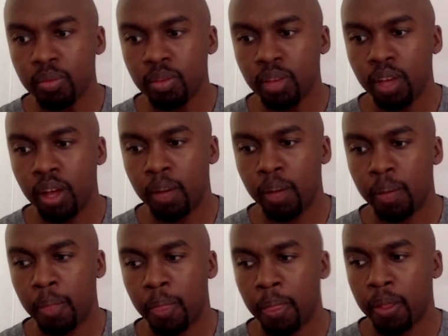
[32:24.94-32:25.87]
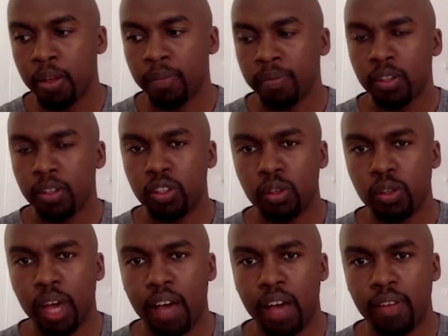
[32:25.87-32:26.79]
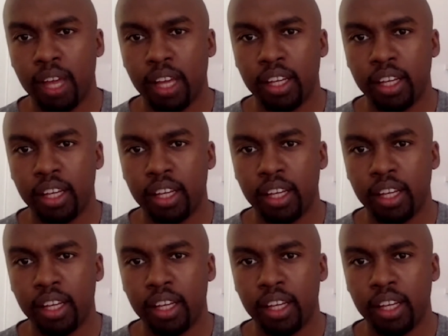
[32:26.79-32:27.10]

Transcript: Um, do you have like